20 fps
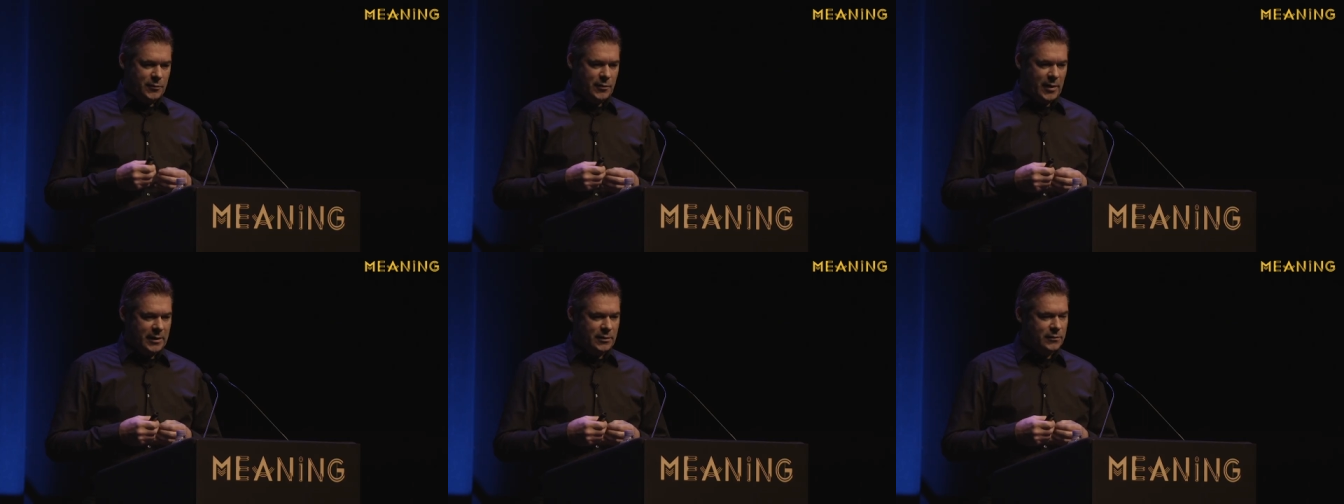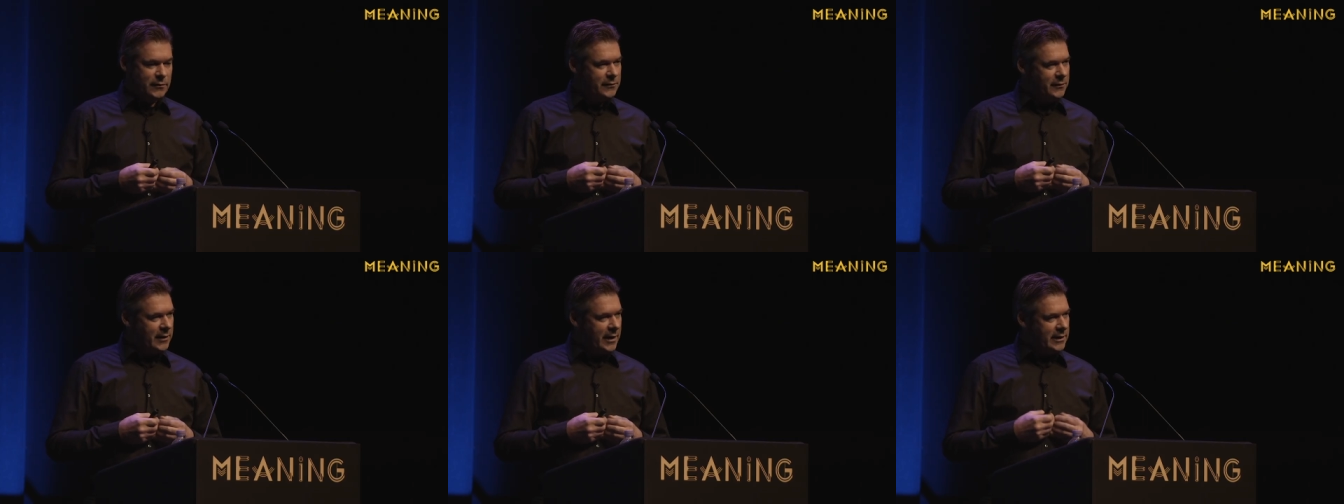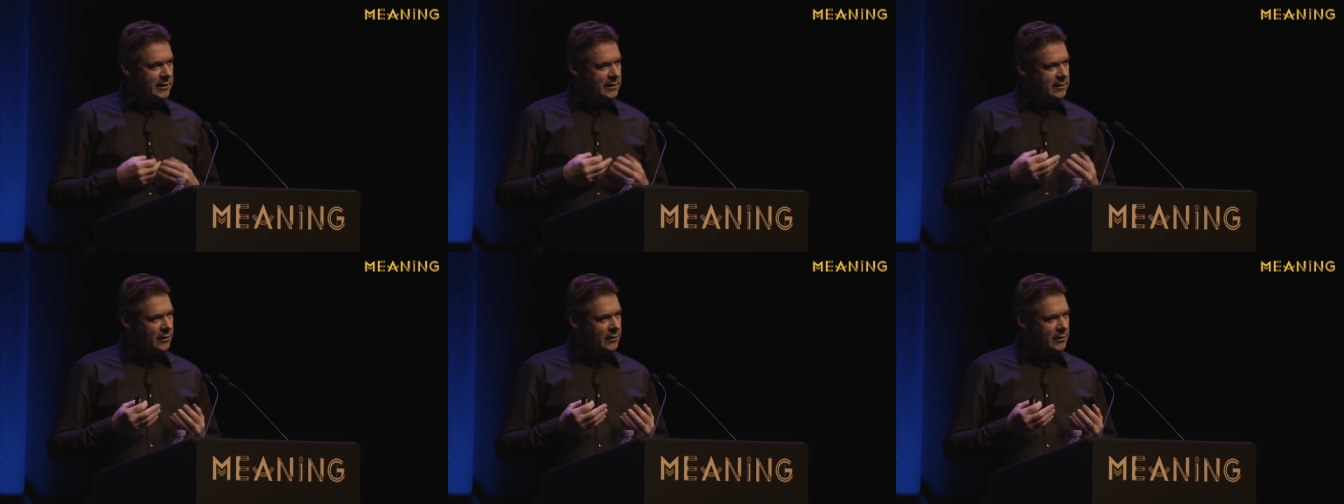try to
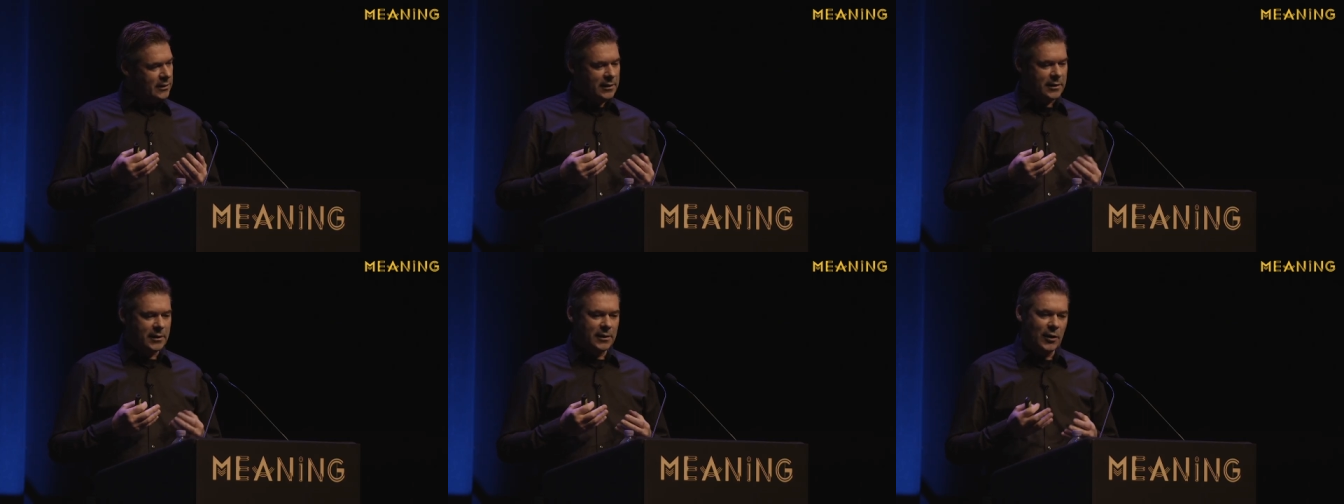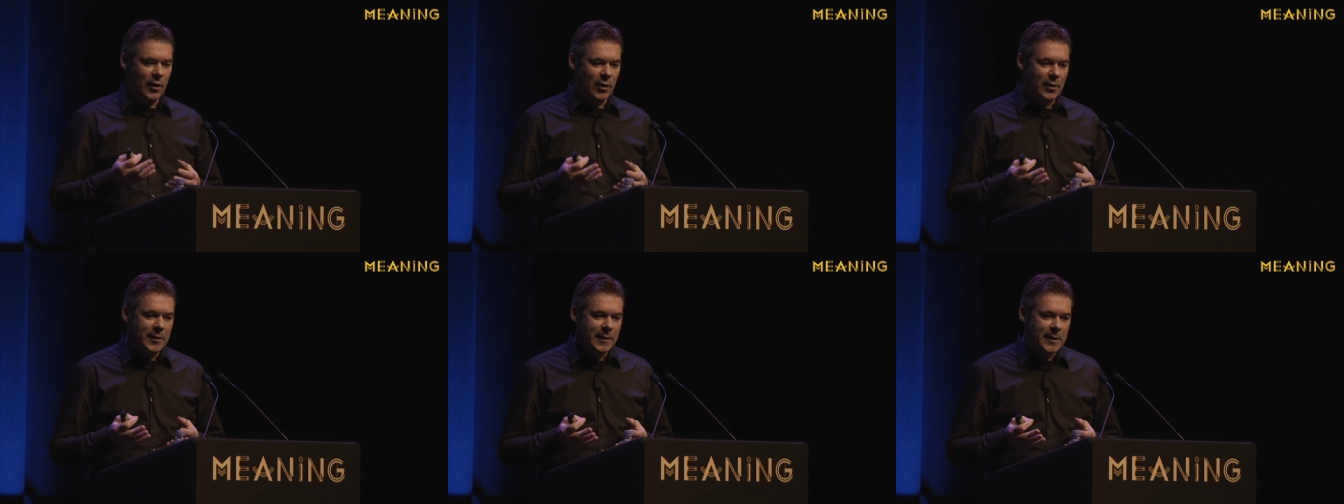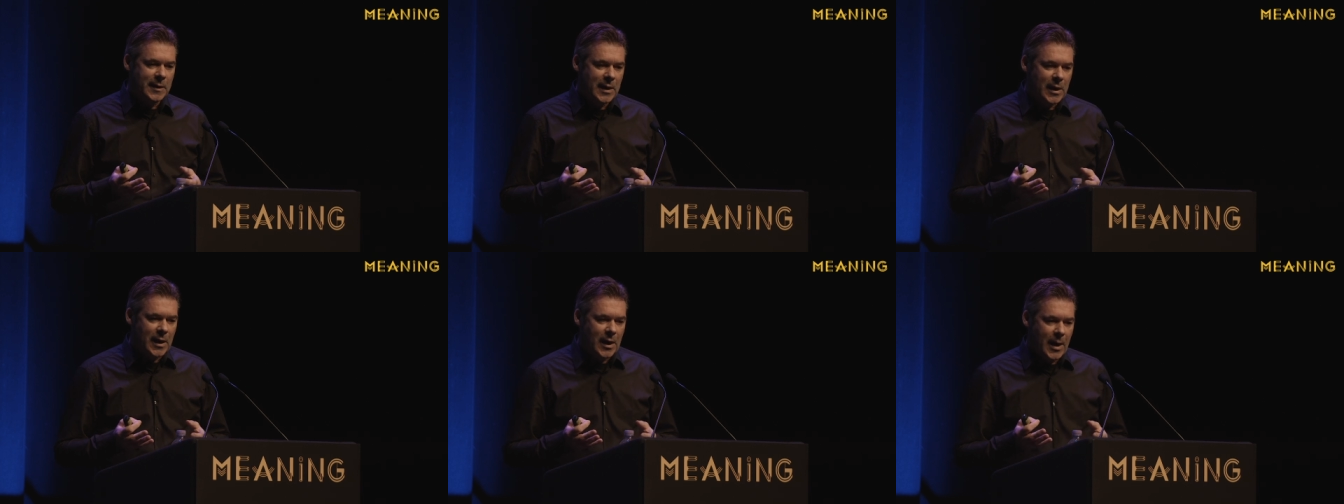find another, uh, no.
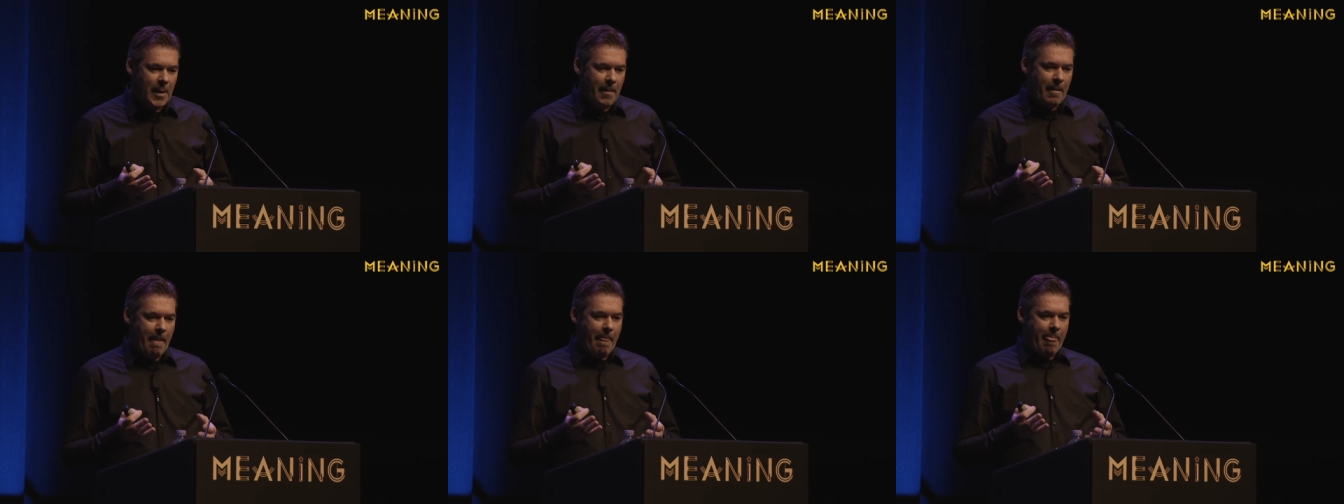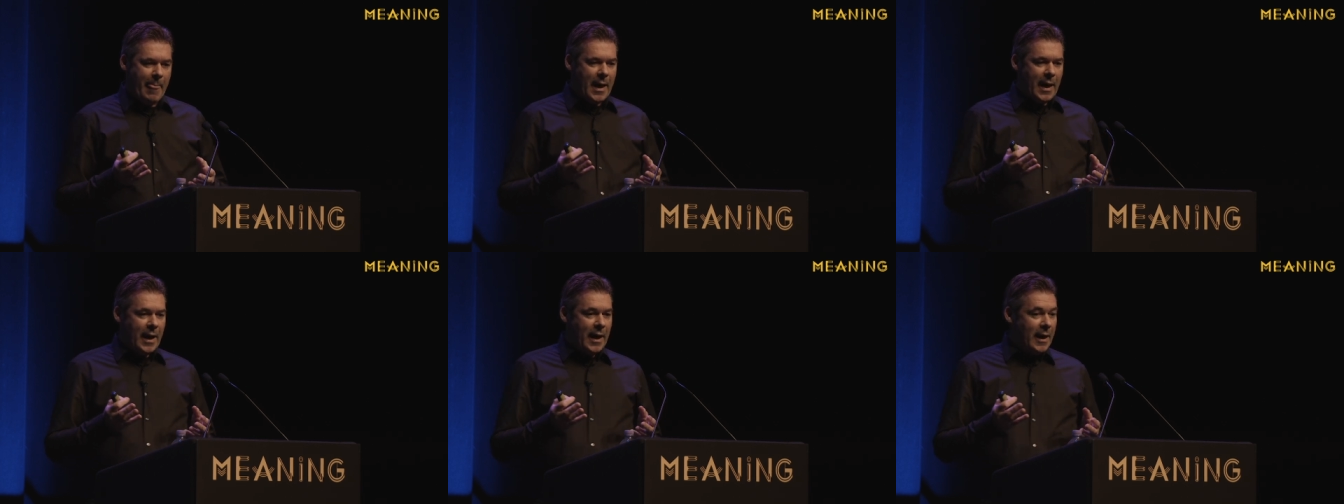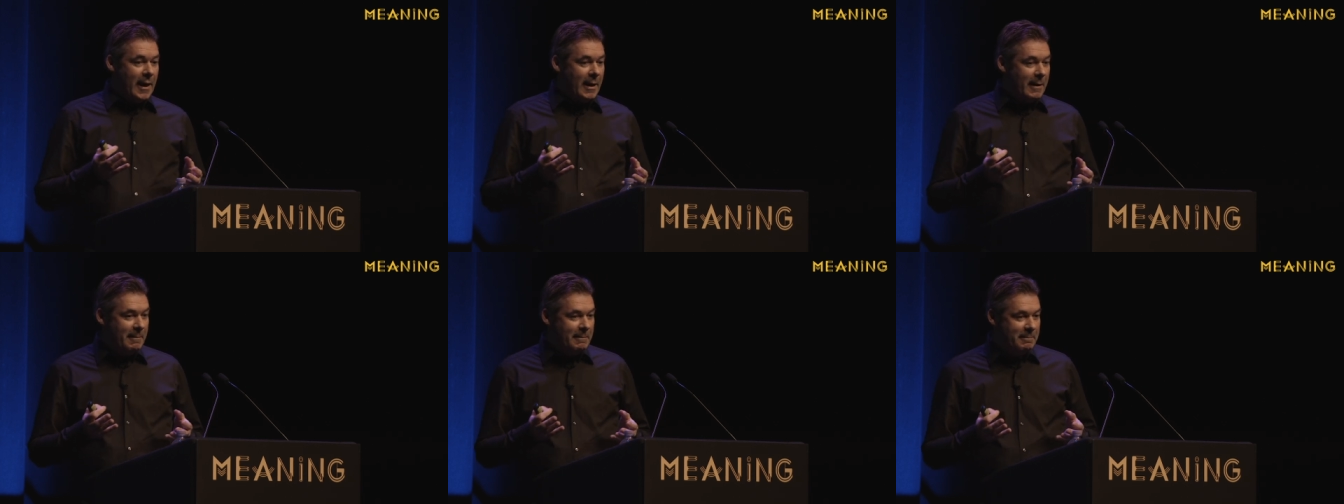
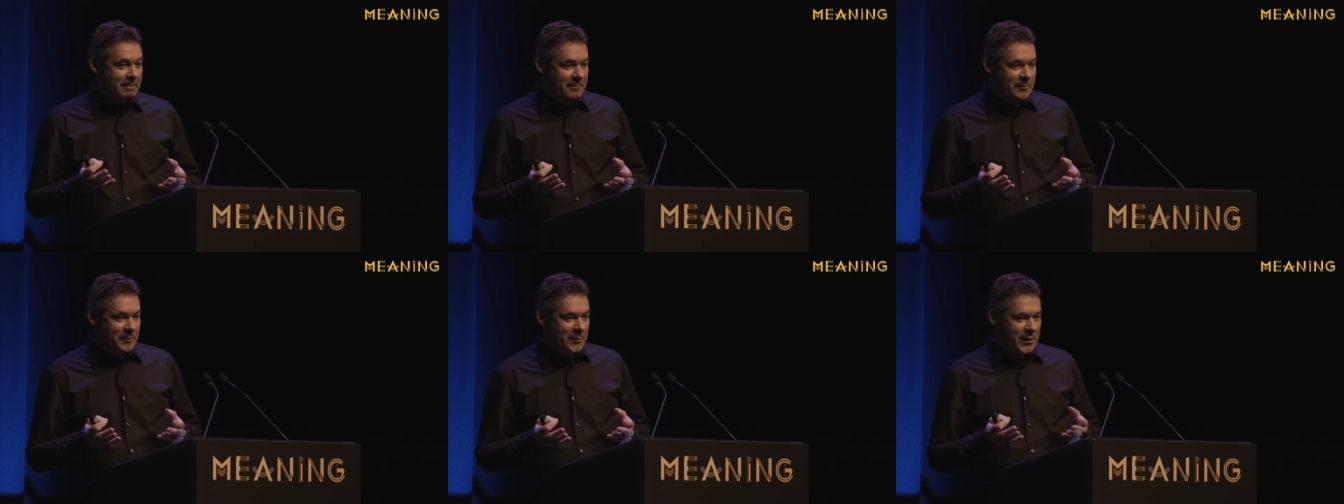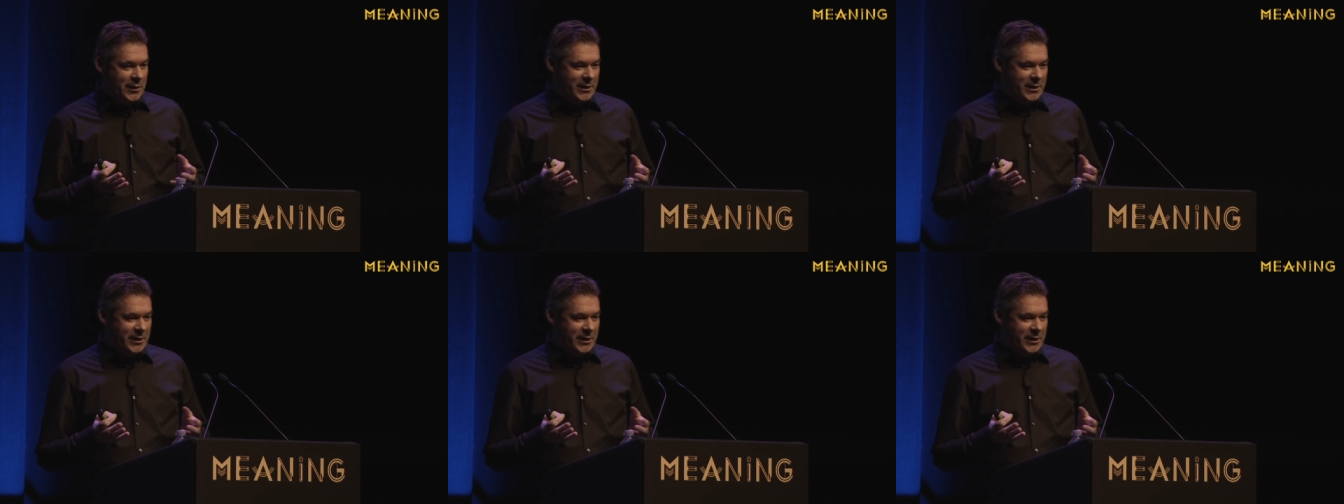Um,